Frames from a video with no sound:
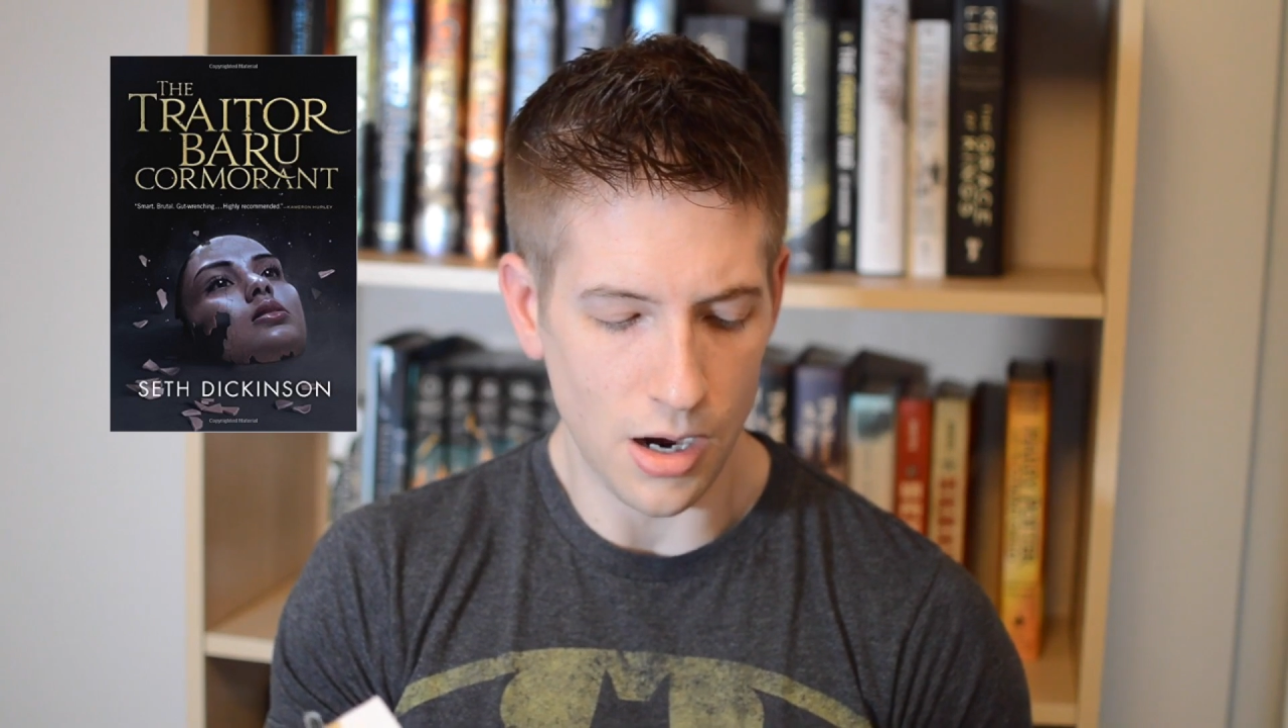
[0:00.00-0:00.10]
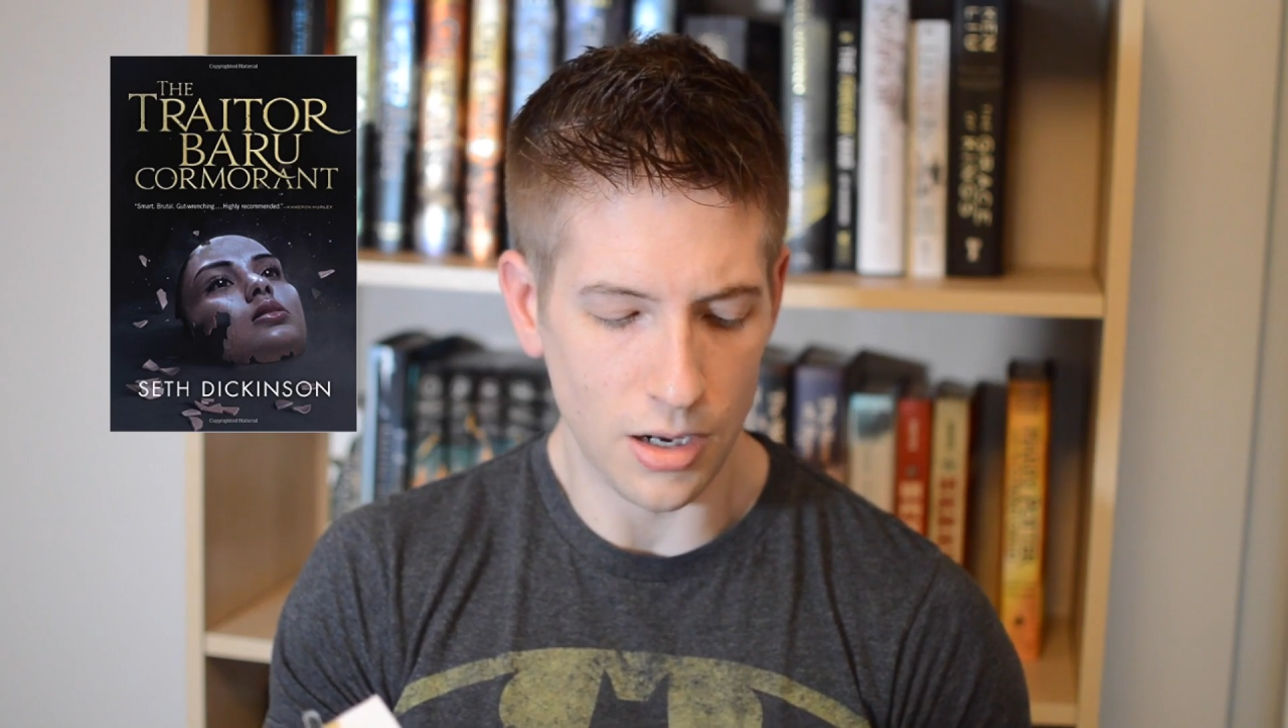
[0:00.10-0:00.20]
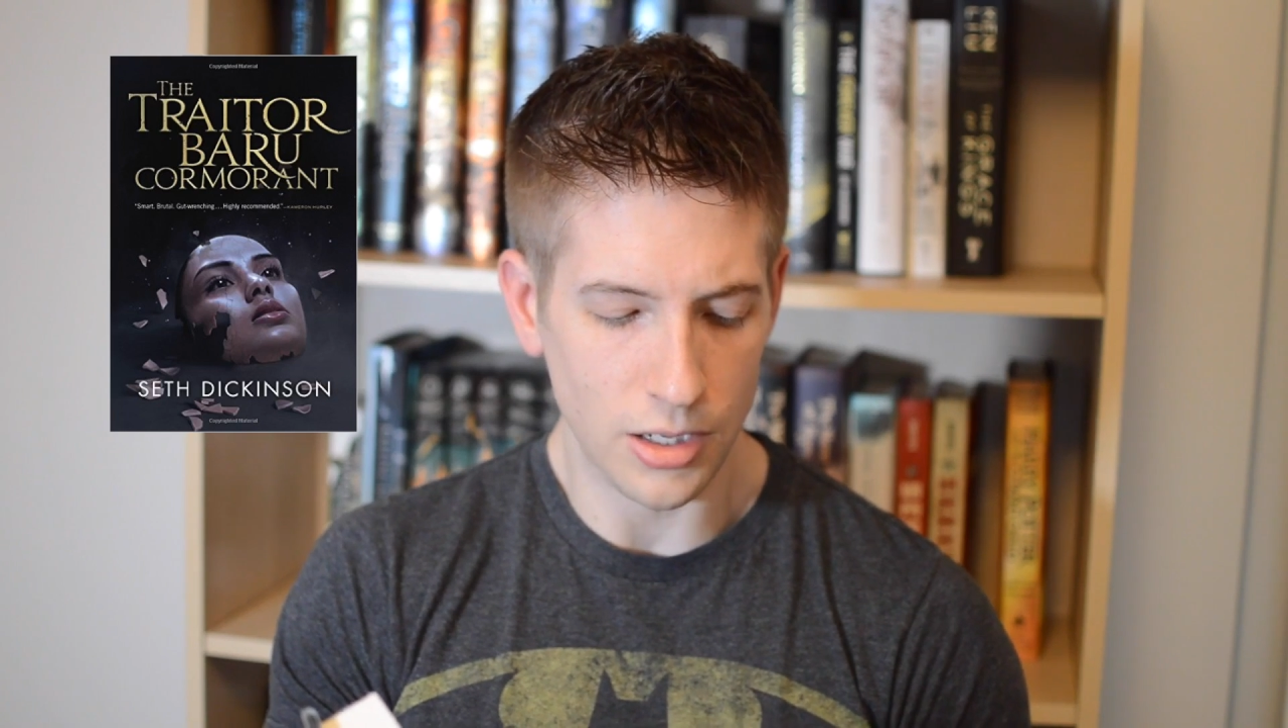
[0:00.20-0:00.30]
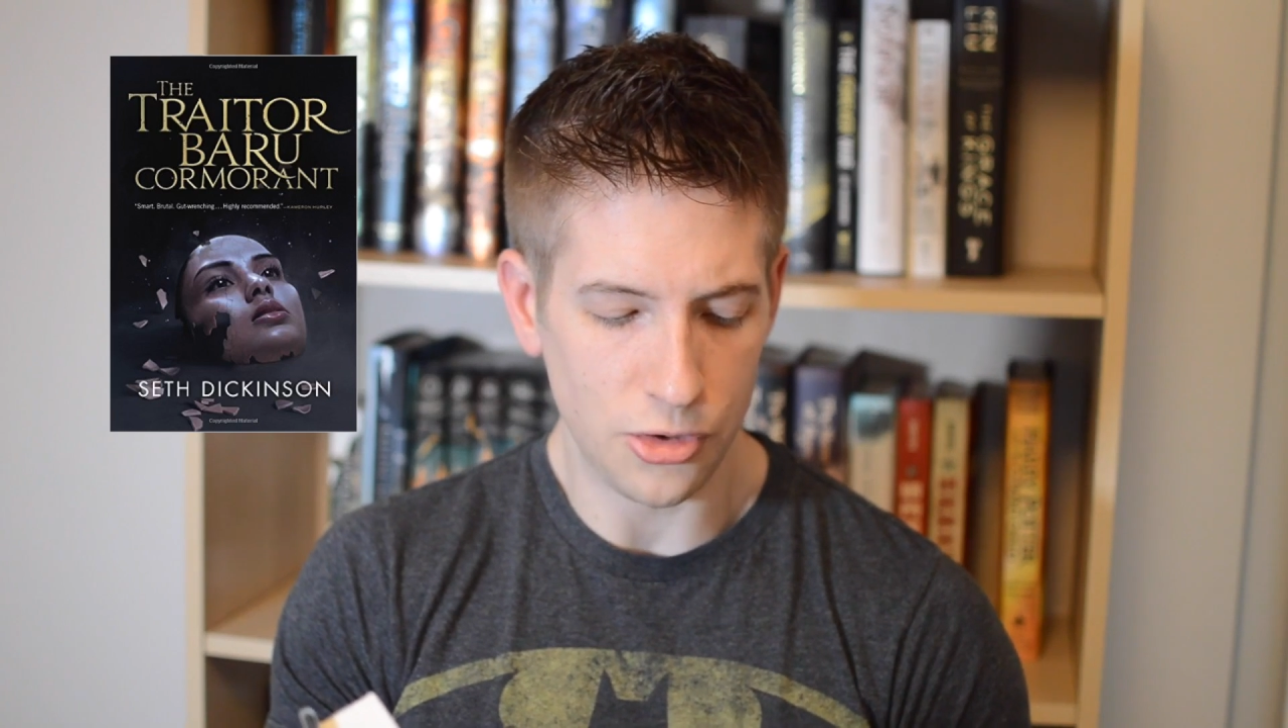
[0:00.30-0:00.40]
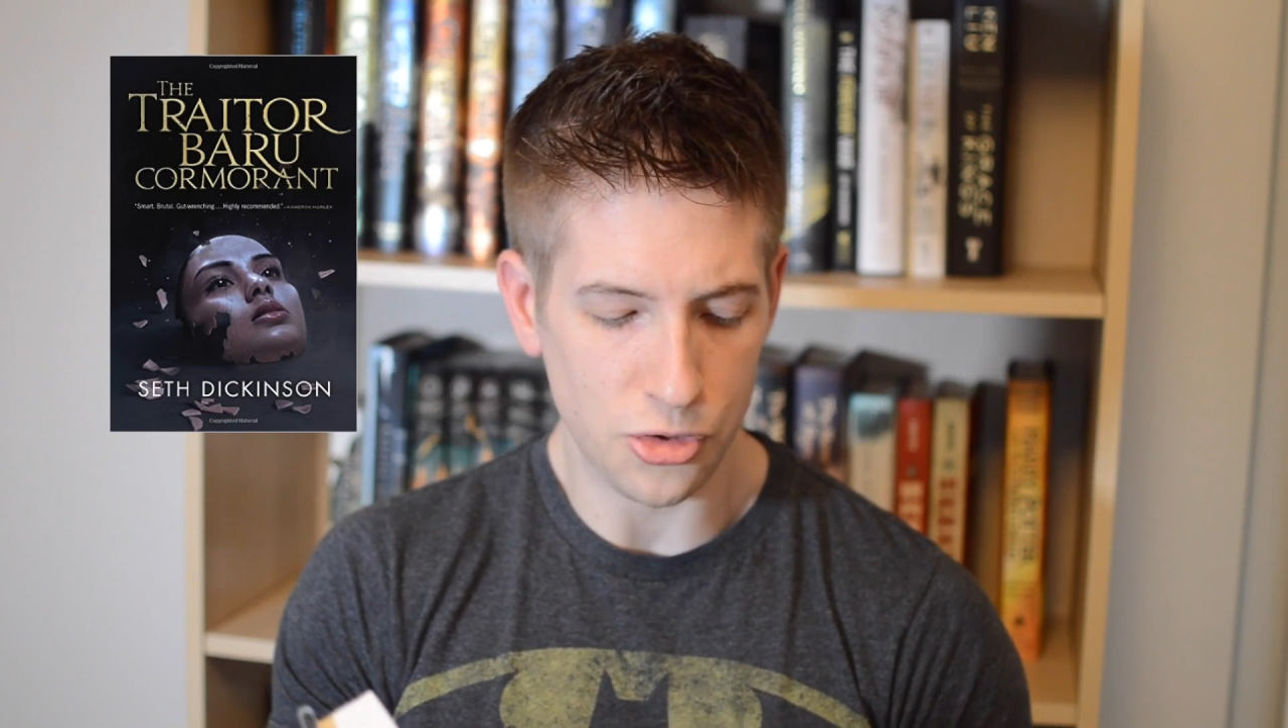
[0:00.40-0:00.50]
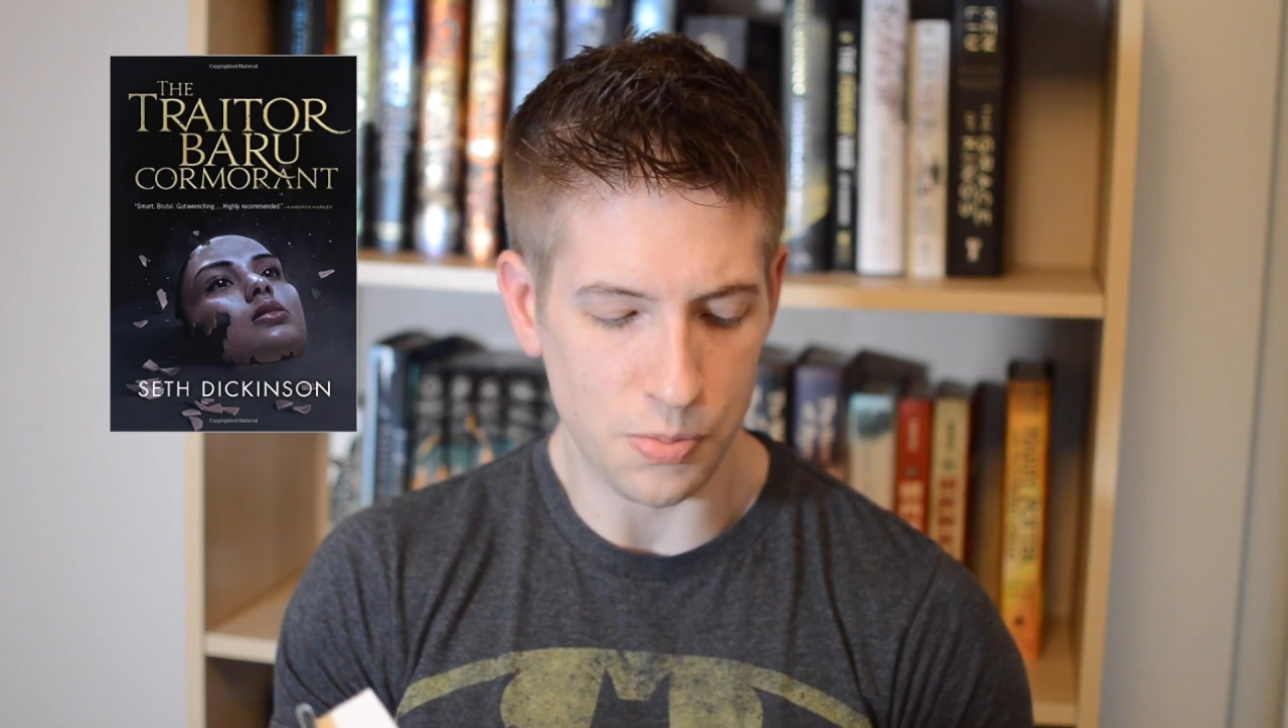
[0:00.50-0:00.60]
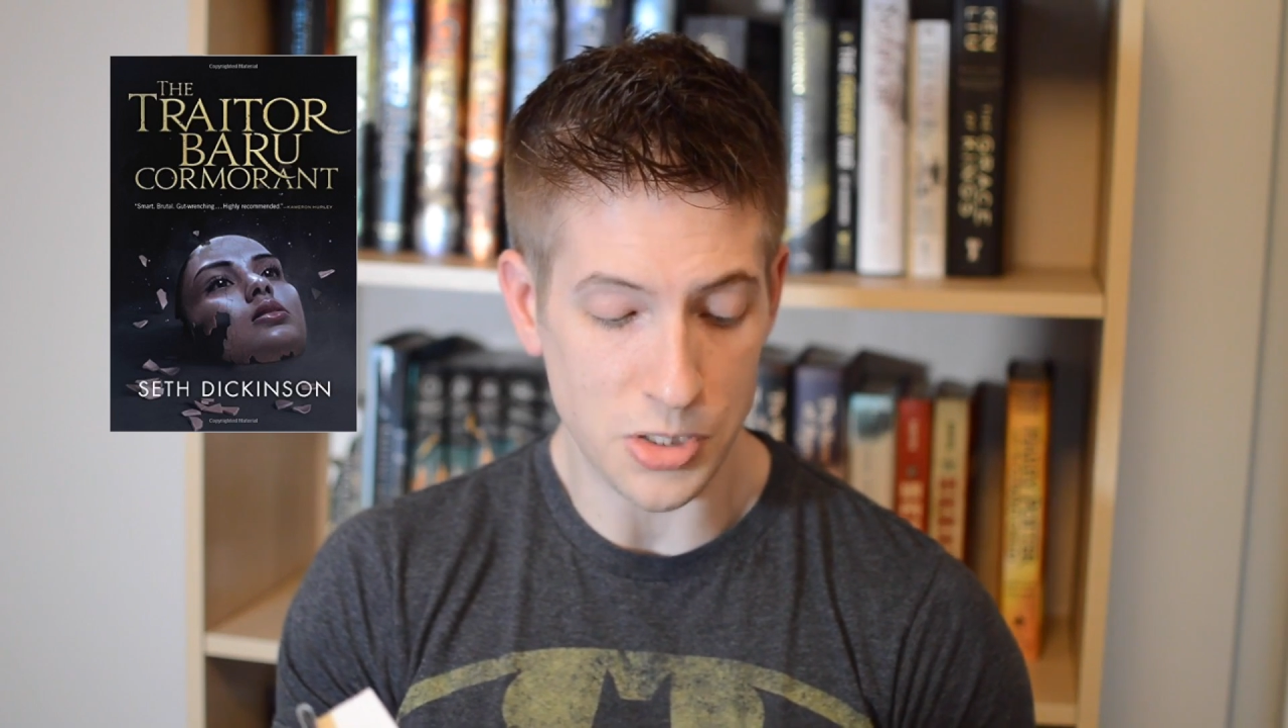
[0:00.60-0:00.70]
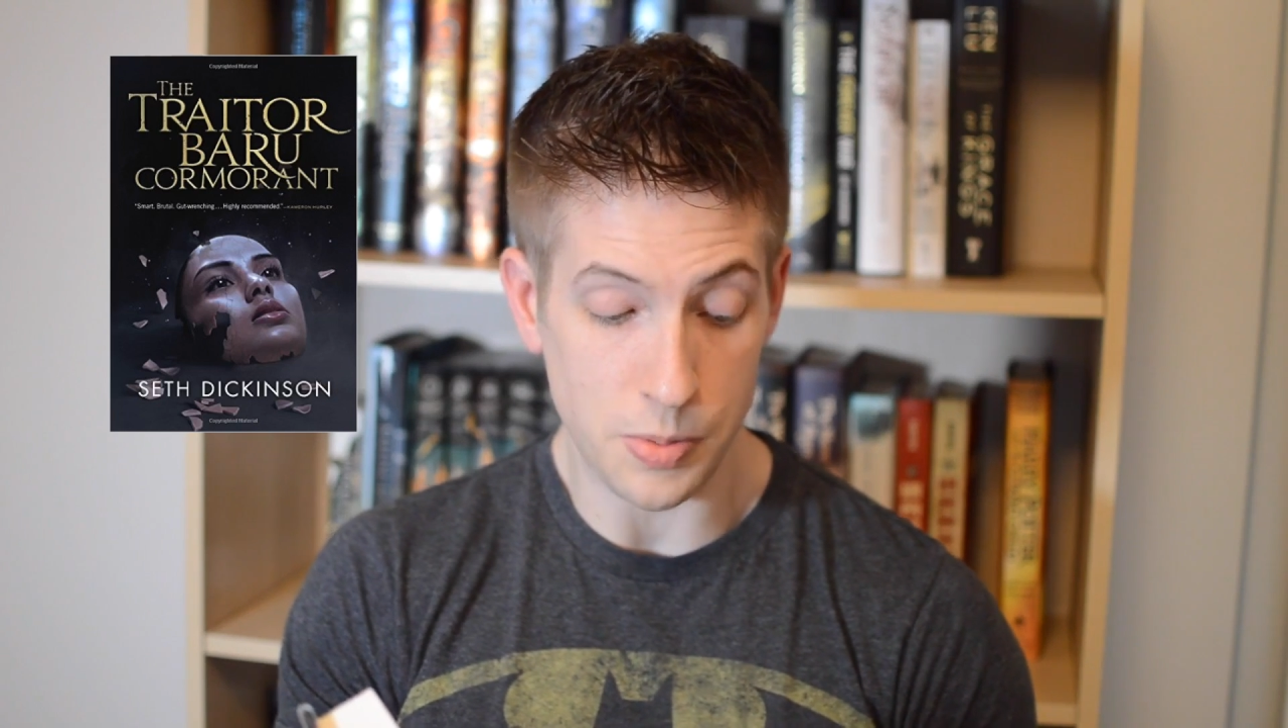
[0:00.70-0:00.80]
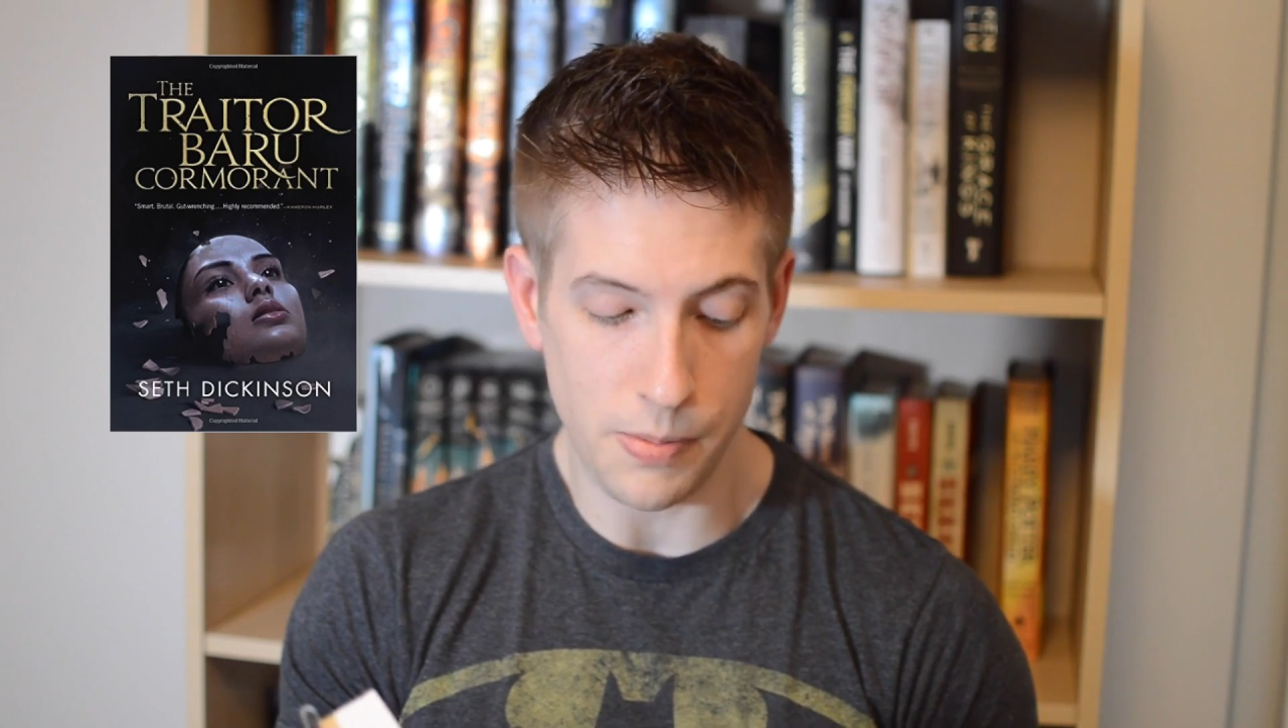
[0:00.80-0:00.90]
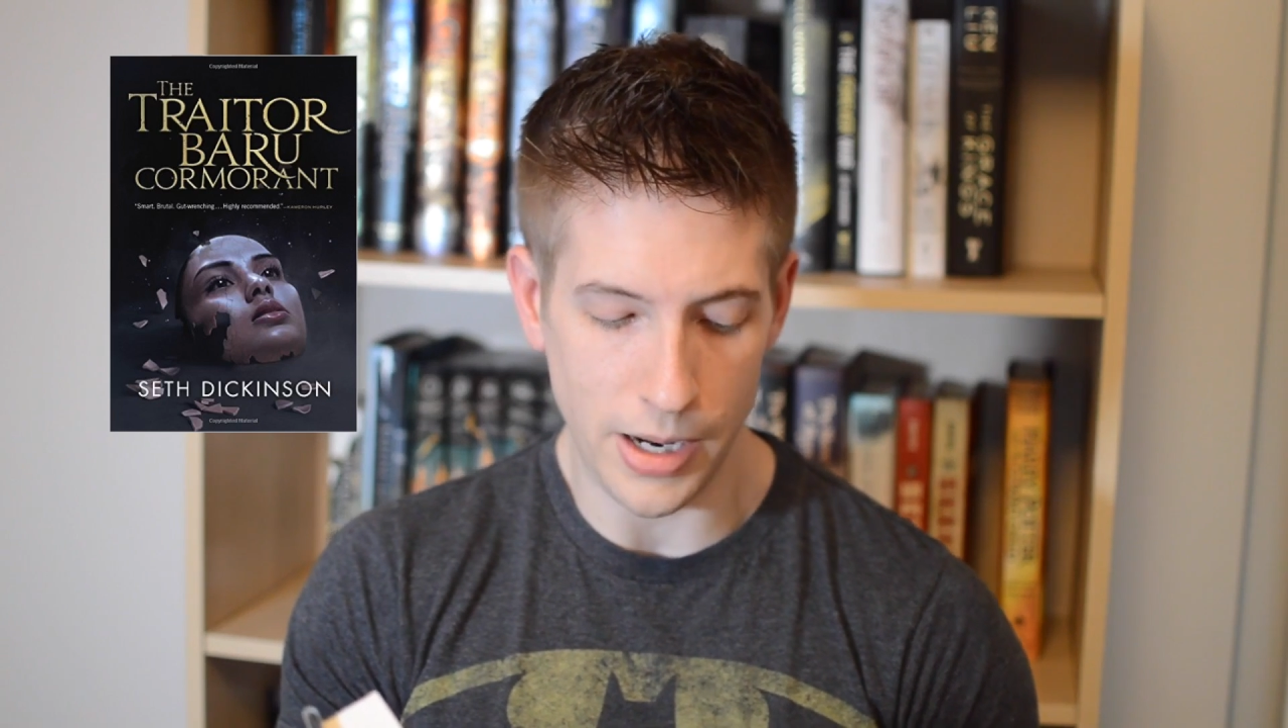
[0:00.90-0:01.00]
all ledgers must